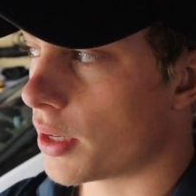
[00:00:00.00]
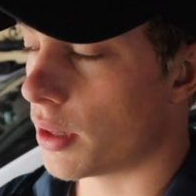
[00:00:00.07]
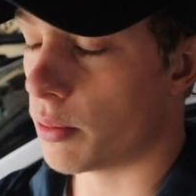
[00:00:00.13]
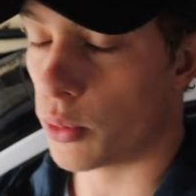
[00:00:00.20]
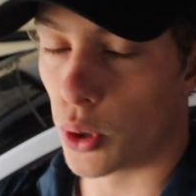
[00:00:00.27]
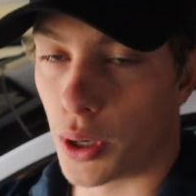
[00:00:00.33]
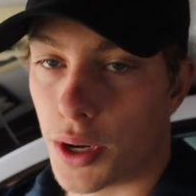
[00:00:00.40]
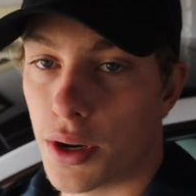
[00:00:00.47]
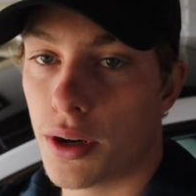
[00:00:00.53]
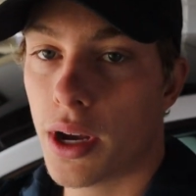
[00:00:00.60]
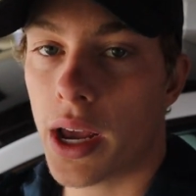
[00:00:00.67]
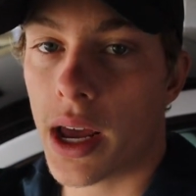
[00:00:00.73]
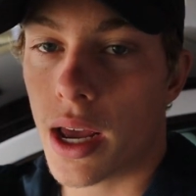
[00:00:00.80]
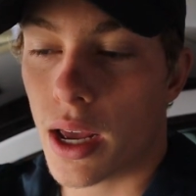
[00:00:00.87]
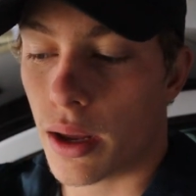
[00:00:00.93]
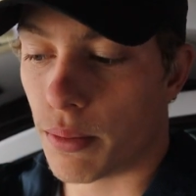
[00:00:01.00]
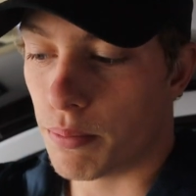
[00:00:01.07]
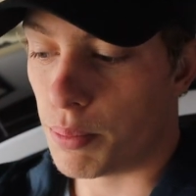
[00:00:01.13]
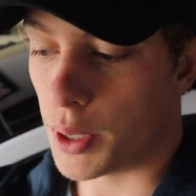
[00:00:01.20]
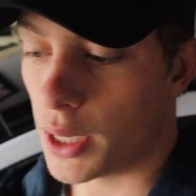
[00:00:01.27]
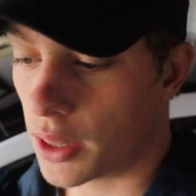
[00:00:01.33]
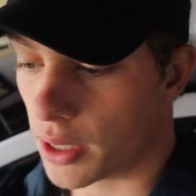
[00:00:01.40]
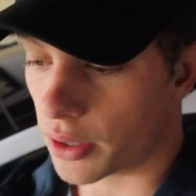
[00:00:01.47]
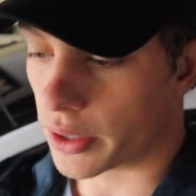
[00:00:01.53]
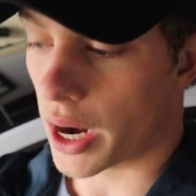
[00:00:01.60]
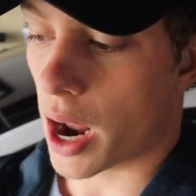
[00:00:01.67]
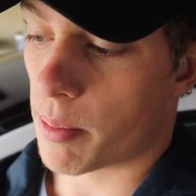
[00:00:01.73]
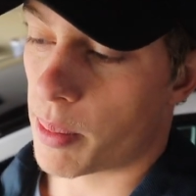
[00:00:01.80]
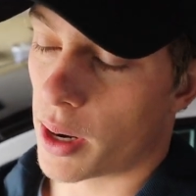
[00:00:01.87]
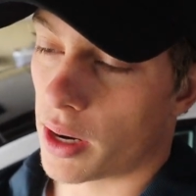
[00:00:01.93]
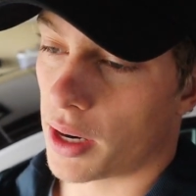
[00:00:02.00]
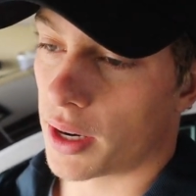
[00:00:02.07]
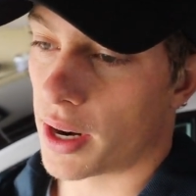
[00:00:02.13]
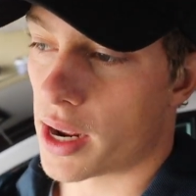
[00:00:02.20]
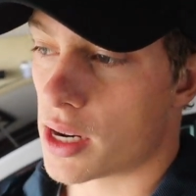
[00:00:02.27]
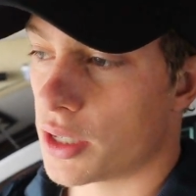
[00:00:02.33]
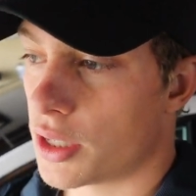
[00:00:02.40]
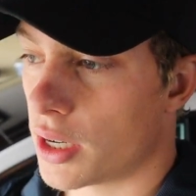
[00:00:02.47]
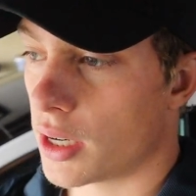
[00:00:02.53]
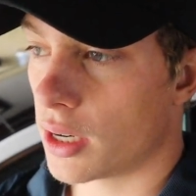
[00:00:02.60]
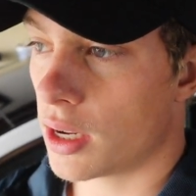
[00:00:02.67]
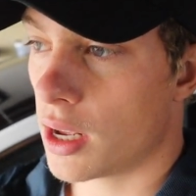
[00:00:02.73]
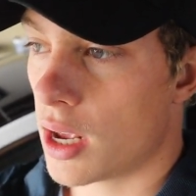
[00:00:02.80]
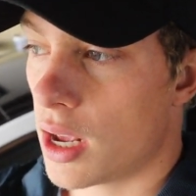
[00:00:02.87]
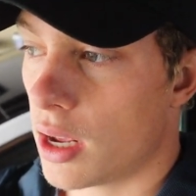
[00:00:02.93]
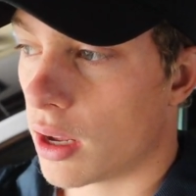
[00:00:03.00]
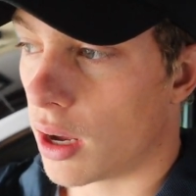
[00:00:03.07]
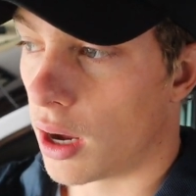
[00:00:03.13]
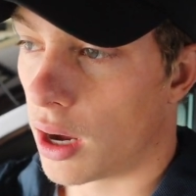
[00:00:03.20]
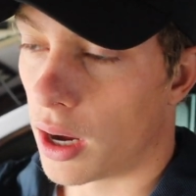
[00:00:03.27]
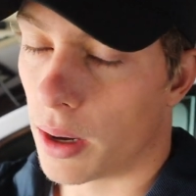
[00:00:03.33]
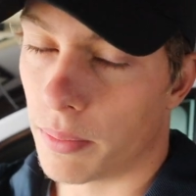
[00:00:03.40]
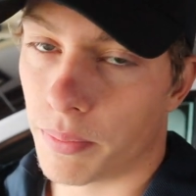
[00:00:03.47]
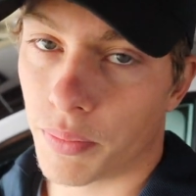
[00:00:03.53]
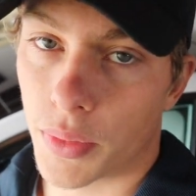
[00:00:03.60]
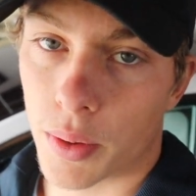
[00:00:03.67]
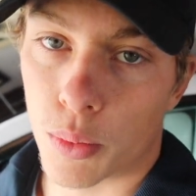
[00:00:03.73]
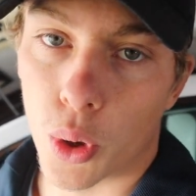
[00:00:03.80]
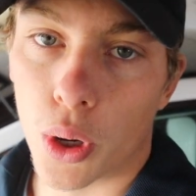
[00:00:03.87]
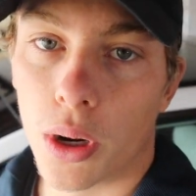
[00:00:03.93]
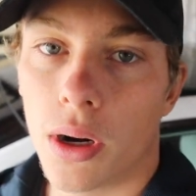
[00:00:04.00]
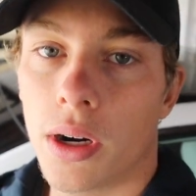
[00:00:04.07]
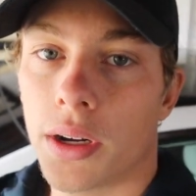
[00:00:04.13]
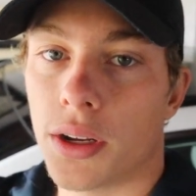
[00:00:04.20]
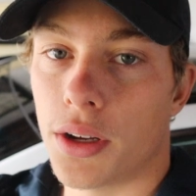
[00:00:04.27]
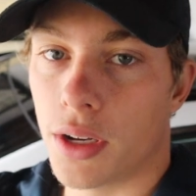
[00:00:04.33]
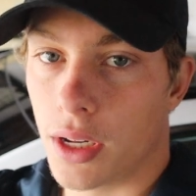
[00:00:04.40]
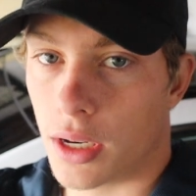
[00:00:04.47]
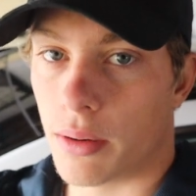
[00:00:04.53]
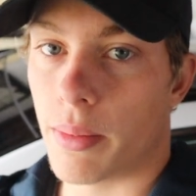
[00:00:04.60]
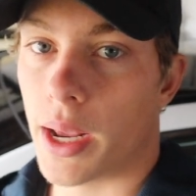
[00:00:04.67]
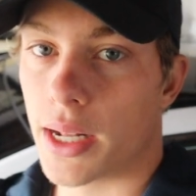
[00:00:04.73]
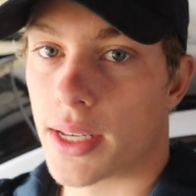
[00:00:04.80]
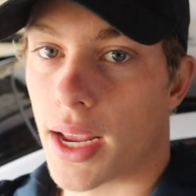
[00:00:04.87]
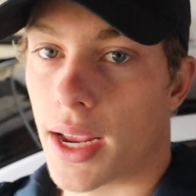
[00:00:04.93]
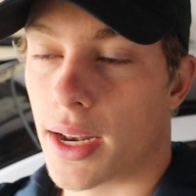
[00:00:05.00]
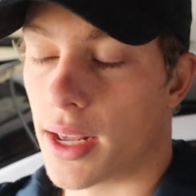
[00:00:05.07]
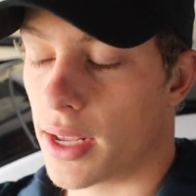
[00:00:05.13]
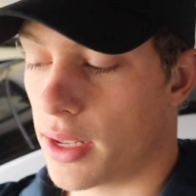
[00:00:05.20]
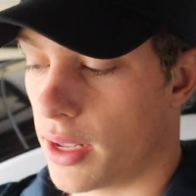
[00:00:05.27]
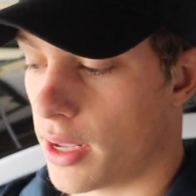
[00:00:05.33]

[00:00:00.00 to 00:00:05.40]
and the more you beat the crap out of your engine, the more you need to maintain it.